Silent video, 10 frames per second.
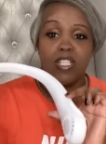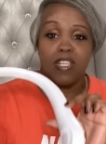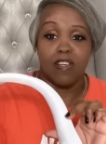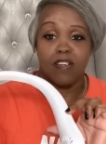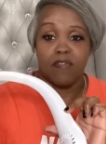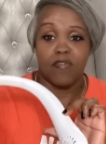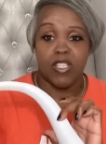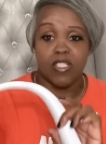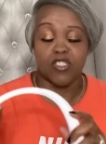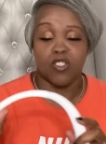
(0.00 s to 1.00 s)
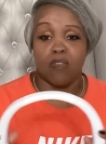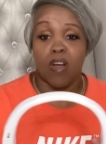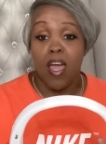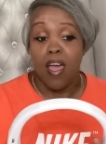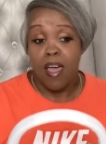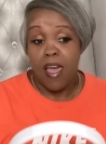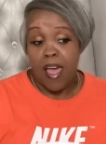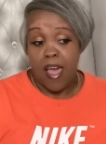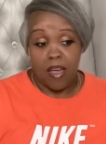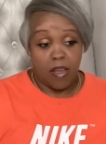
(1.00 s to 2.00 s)
love this. So
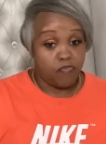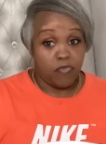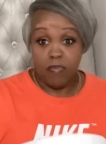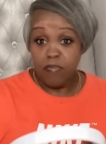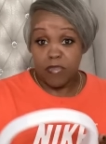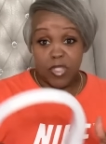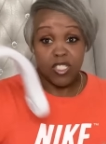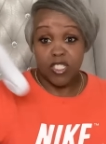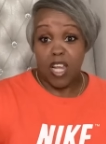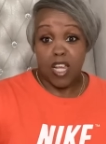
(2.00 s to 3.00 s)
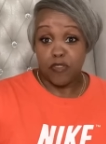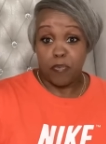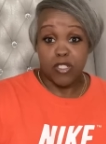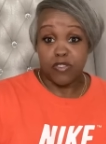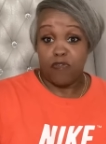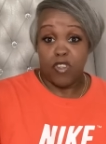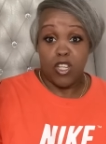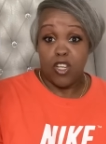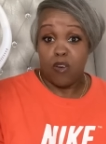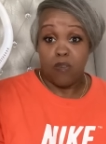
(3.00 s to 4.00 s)
this is not a sponsored
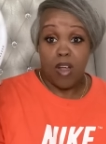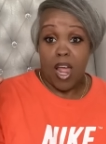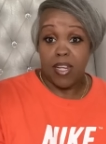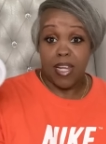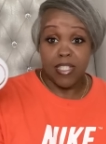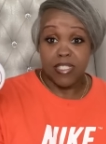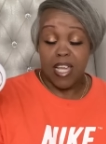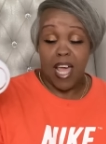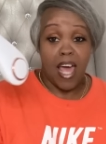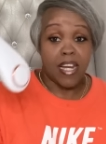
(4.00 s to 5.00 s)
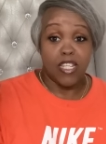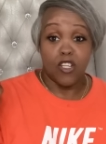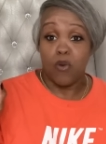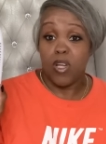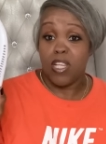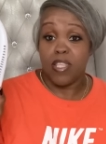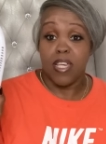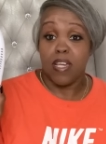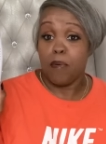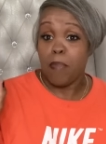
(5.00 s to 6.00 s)
video. I, like I said, I didn't know
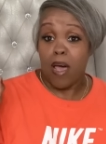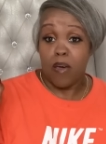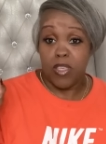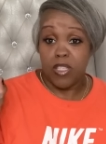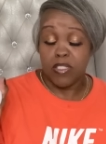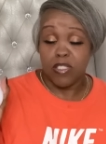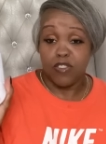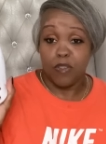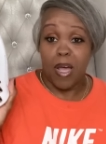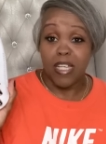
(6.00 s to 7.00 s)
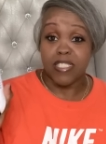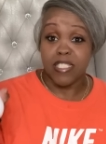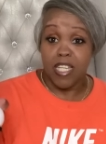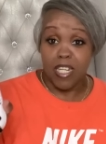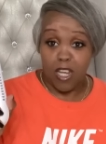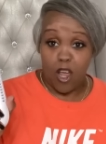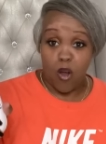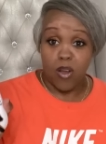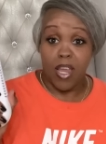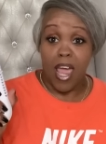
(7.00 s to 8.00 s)
anything about this until my son-in-law
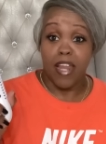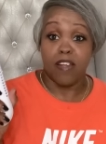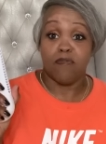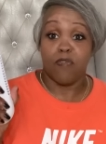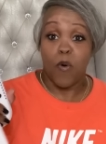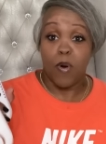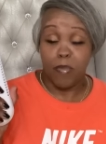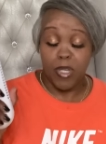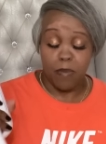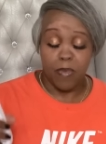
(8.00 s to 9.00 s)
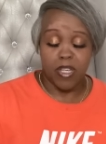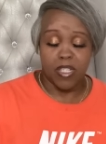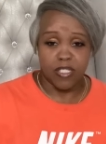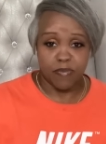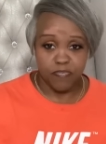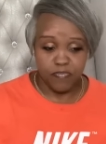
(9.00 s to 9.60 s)
got it for me because